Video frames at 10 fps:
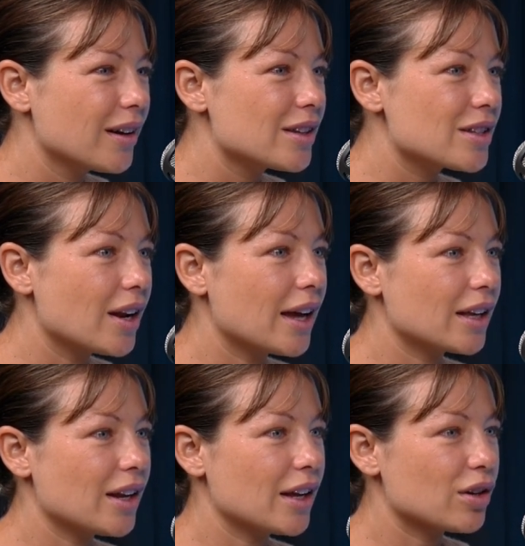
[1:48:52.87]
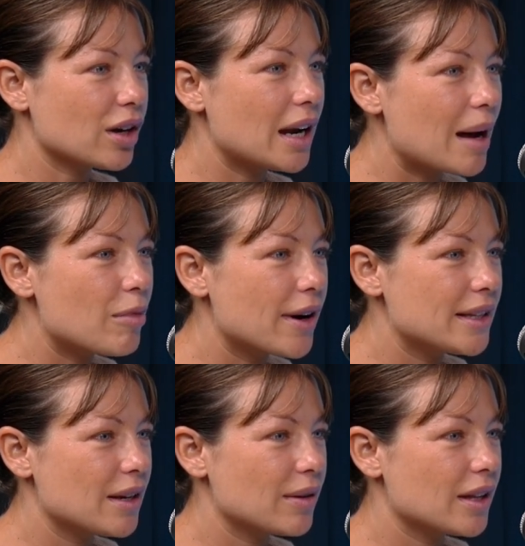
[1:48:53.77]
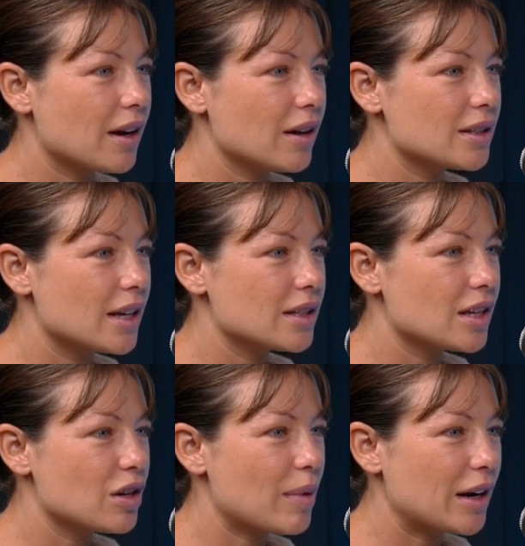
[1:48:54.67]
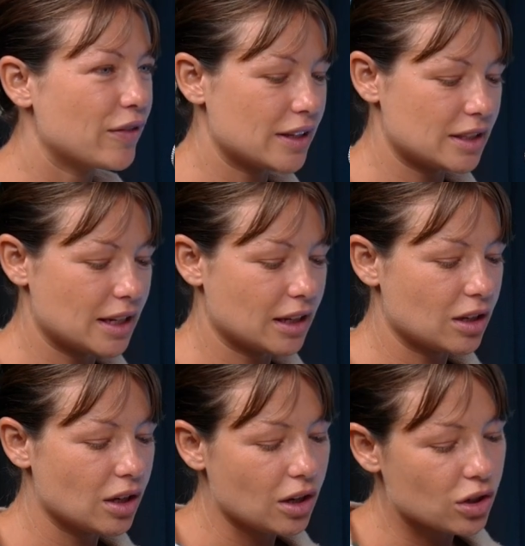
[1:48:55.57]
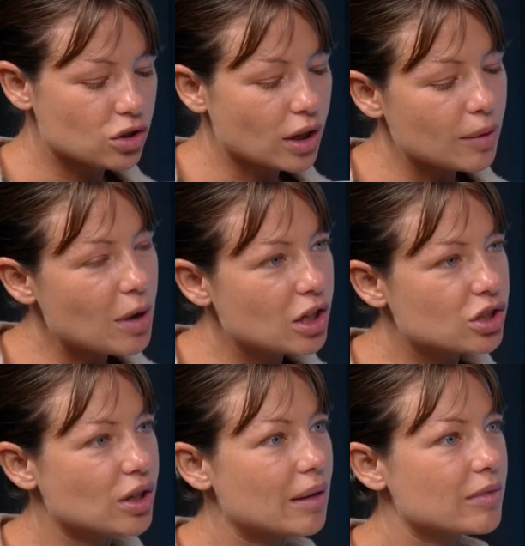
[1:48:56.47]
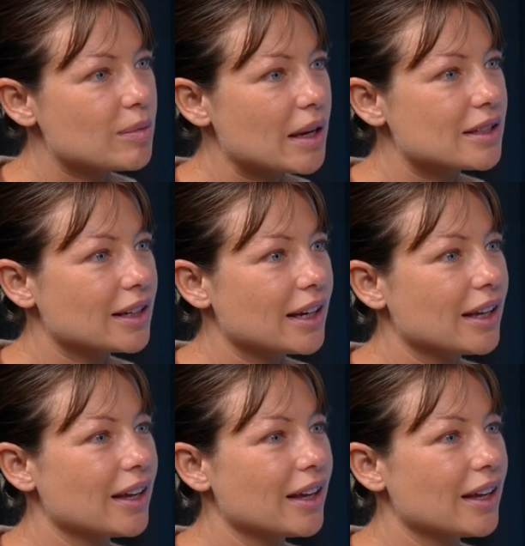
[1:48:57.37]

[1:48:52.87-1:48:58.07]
So like you're collaborating with an artist and you're manifesting it. You're trying to merge dreams, basically.